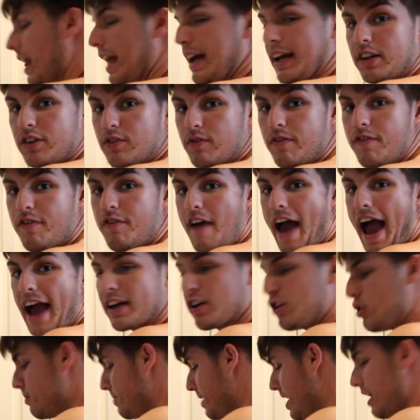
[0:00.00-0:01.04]
like
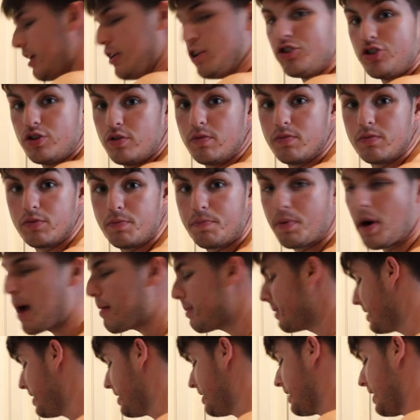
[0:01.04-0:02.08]
vacuumed in. Did you? You
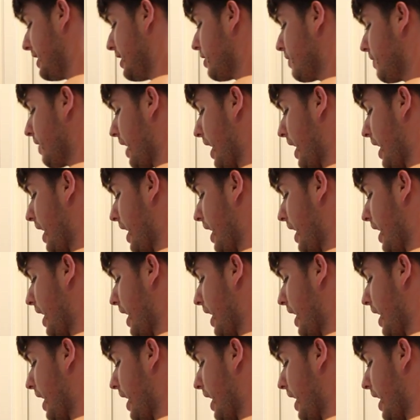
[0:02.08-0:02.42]
probably didn't hear